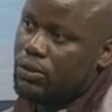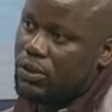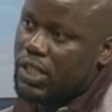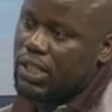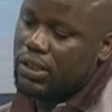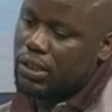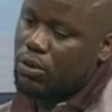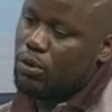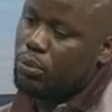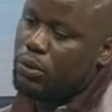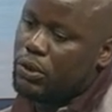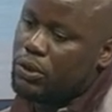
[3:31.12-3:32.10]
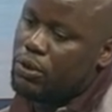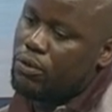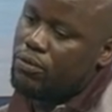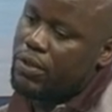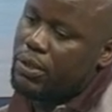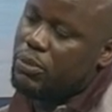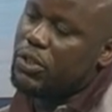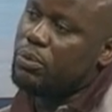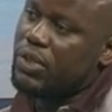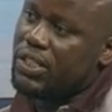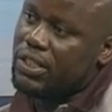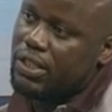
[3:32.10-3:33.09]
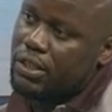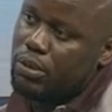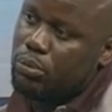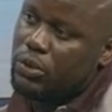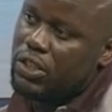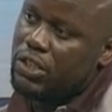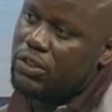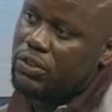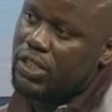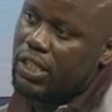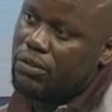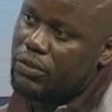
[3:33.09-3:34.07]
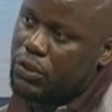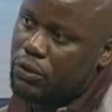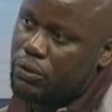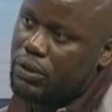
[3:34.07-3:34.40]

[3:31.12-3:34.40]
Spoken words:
So that is the whole point of Miss President and putting it on television.